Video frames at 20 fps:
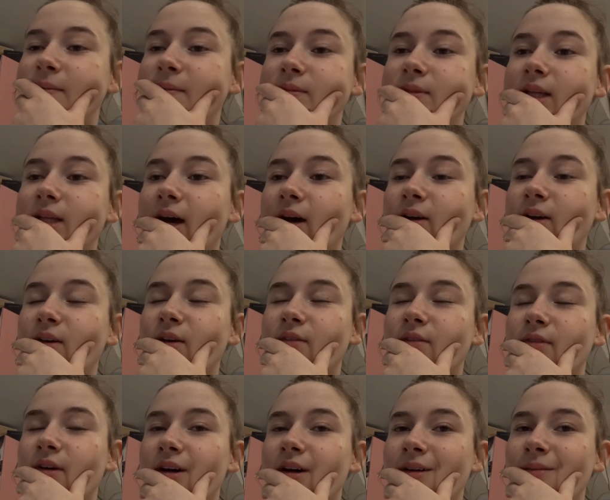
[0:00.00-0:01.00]
Tell you
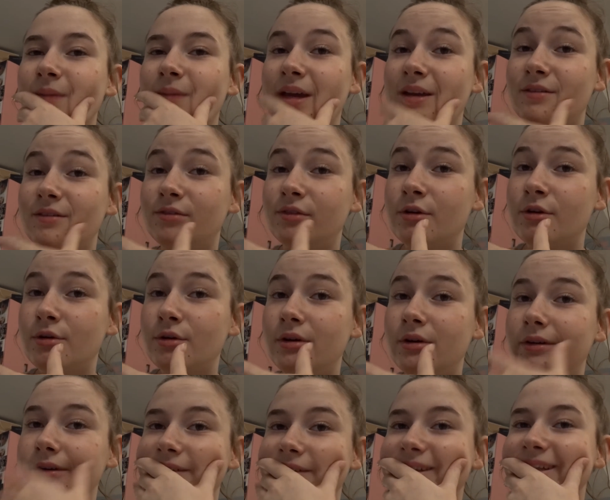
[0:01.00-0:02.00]
if I made it through or
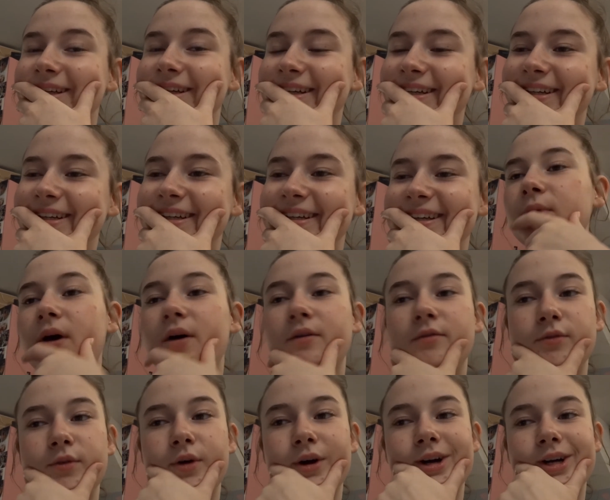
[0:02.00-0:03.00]
not. But
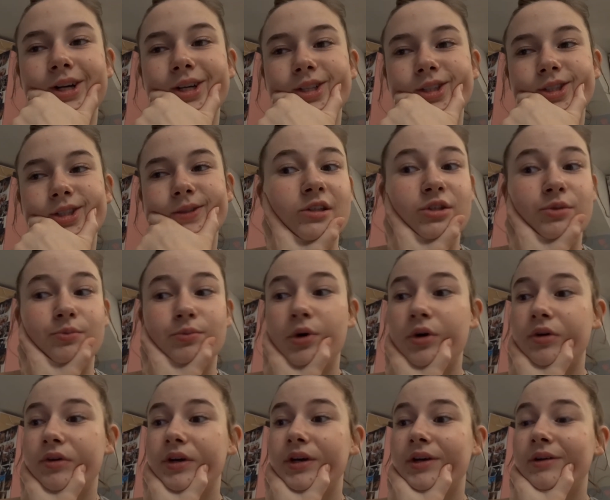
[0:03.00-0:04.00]
otherwise,
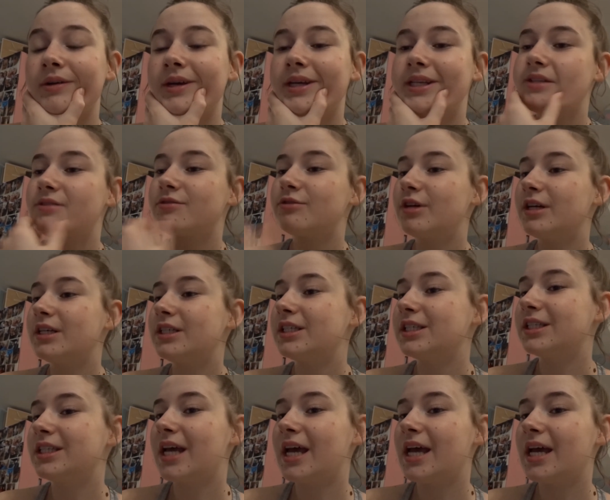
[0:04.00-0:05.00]
tomorrow is a
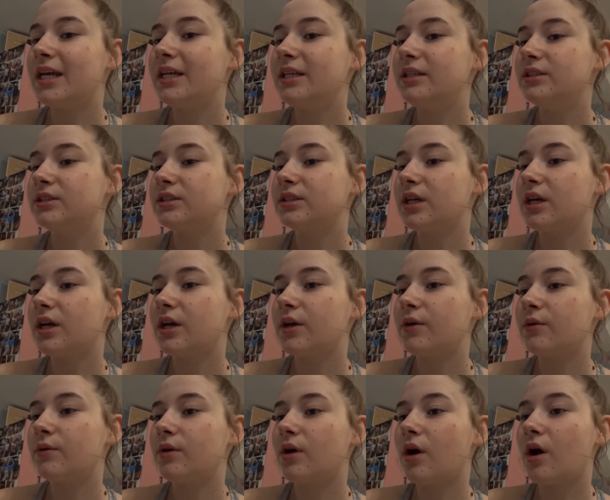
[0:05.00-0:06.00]
rest day,
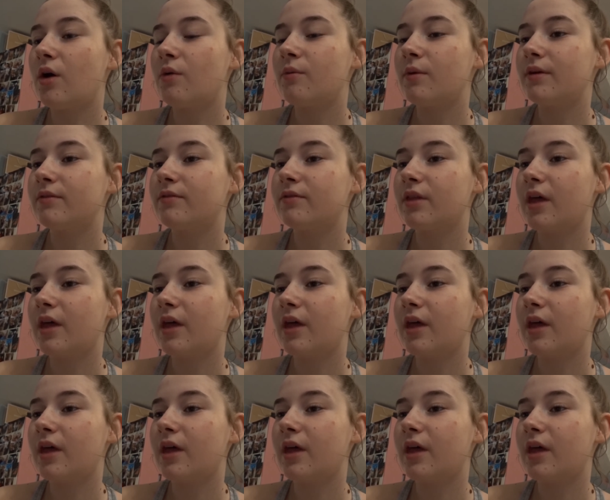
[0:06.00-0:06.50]
so can't wait for